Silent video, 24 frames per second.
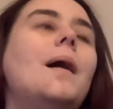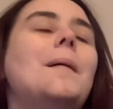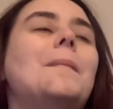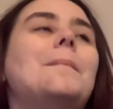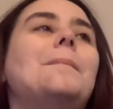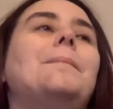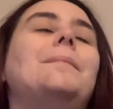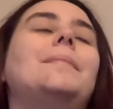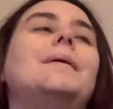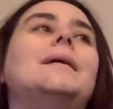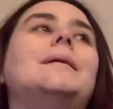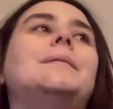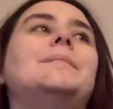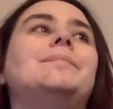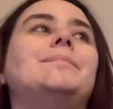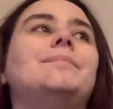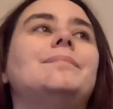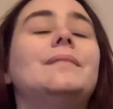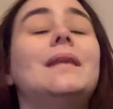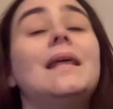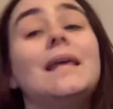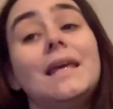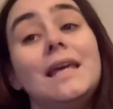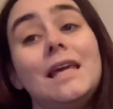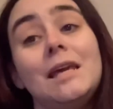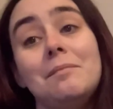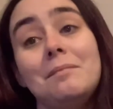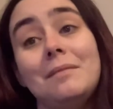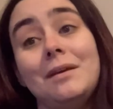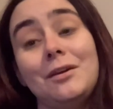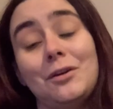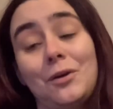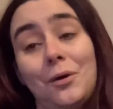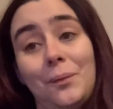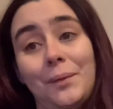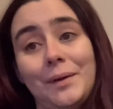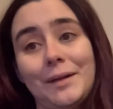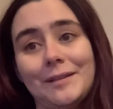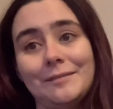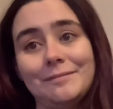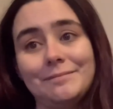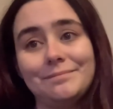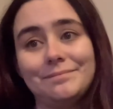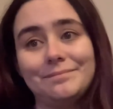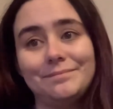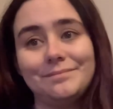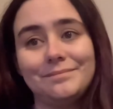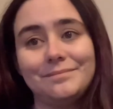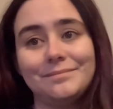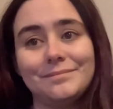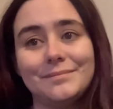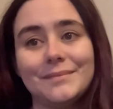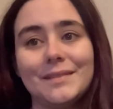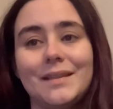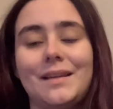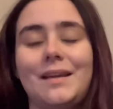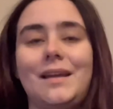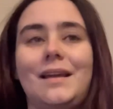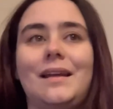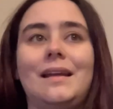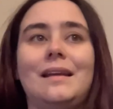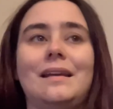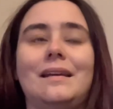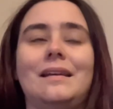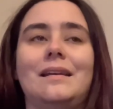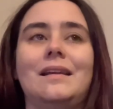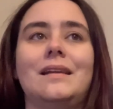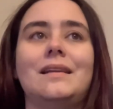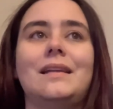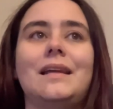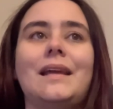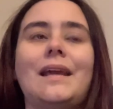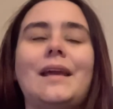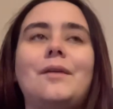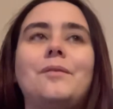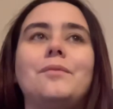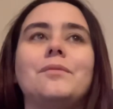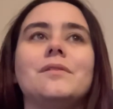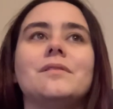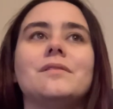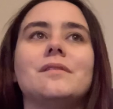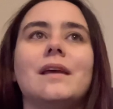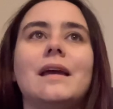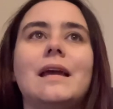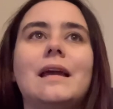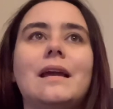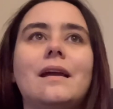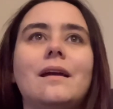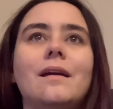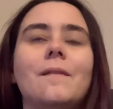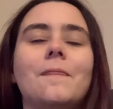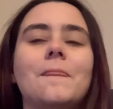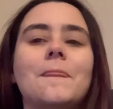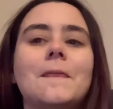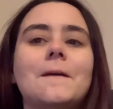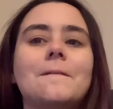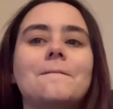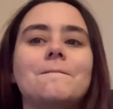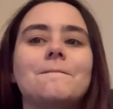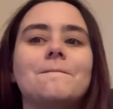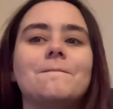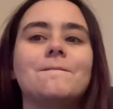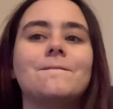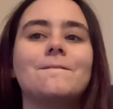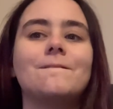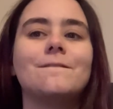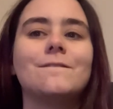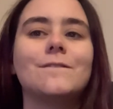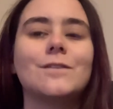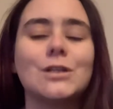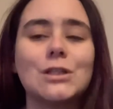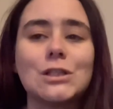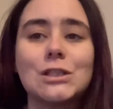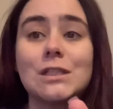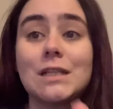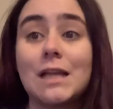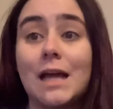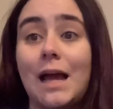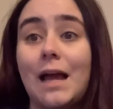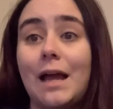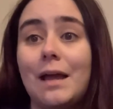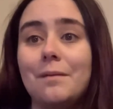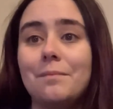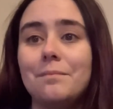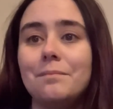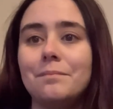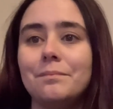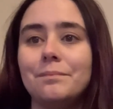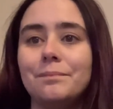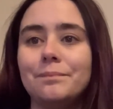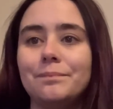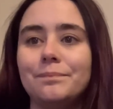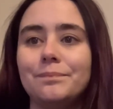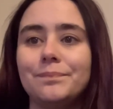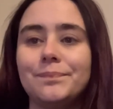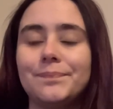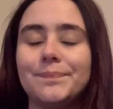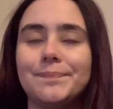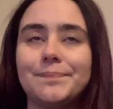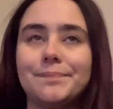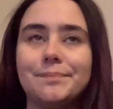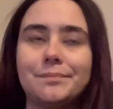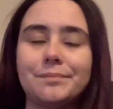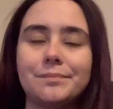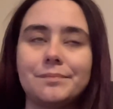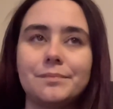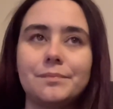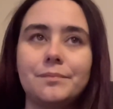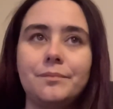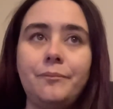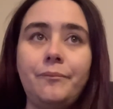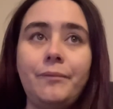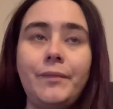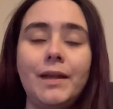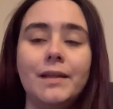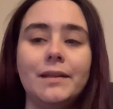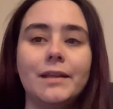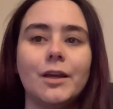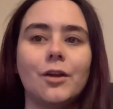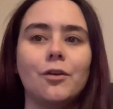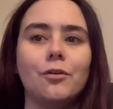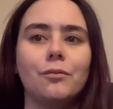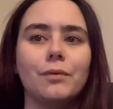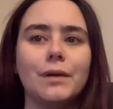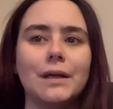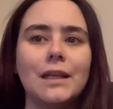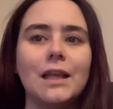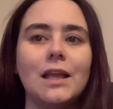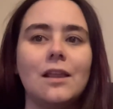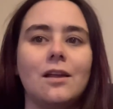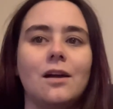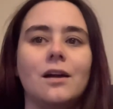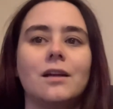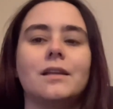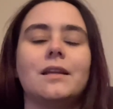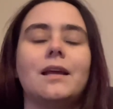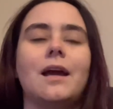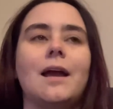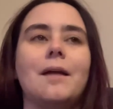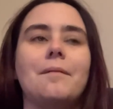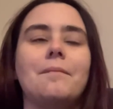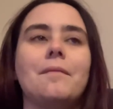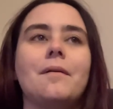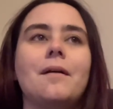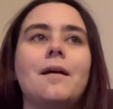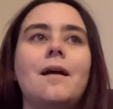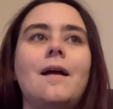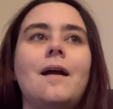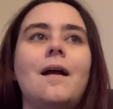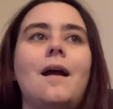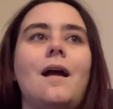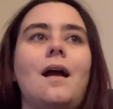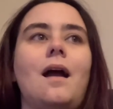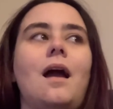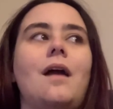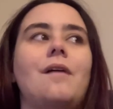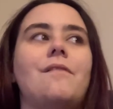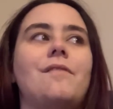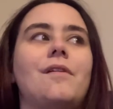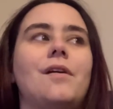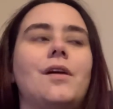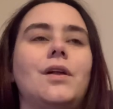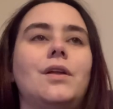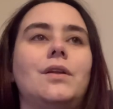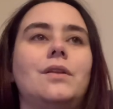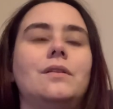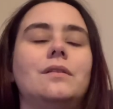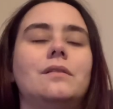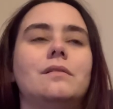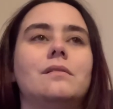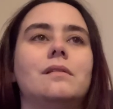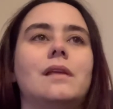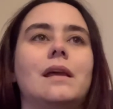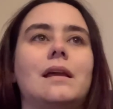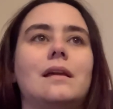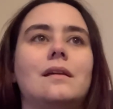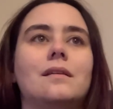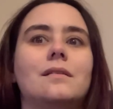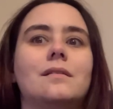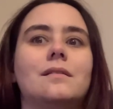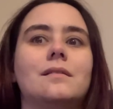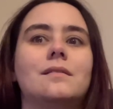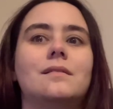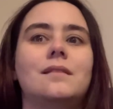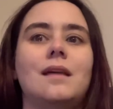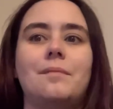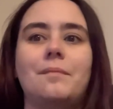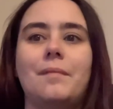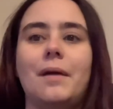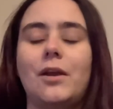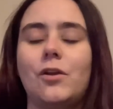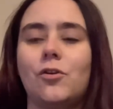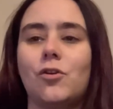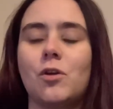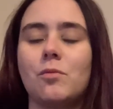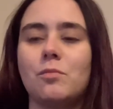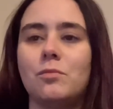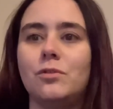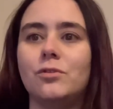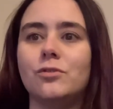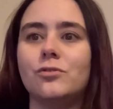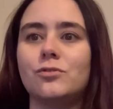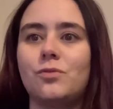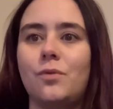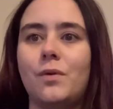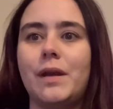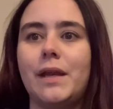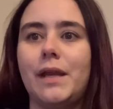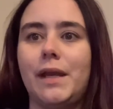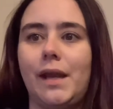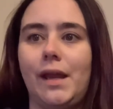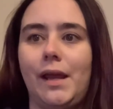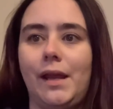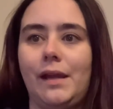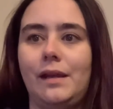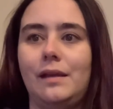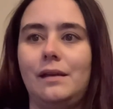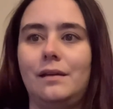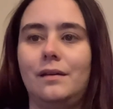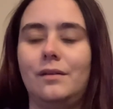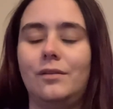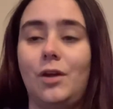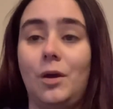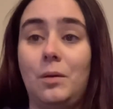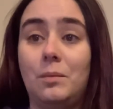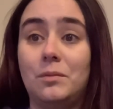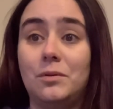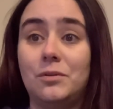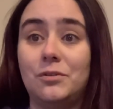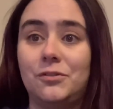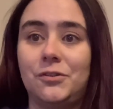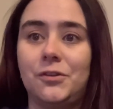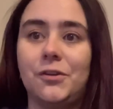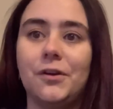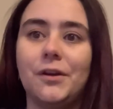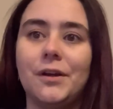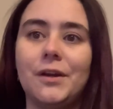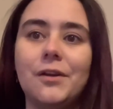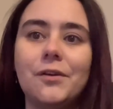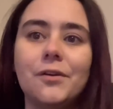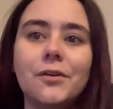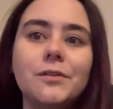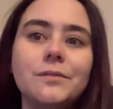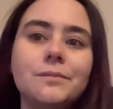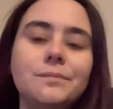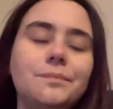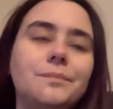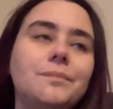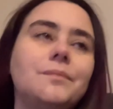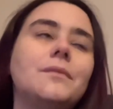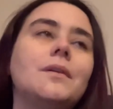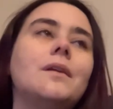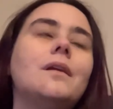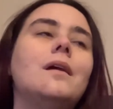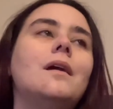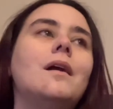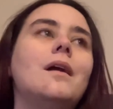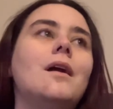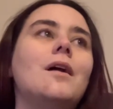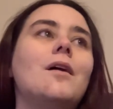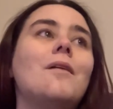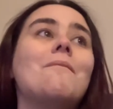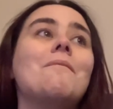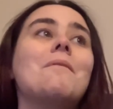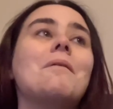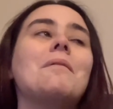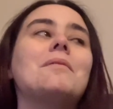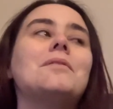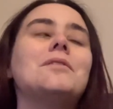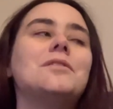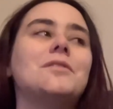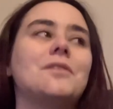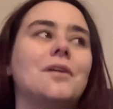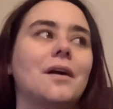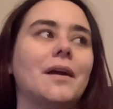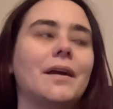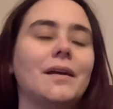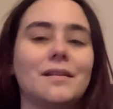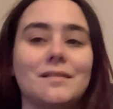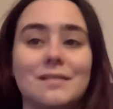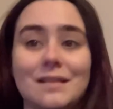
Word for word: But they keep me going and today was like the first time in like a really long time I felt like a semi-normal 29 almost 30 year old we went to Target as I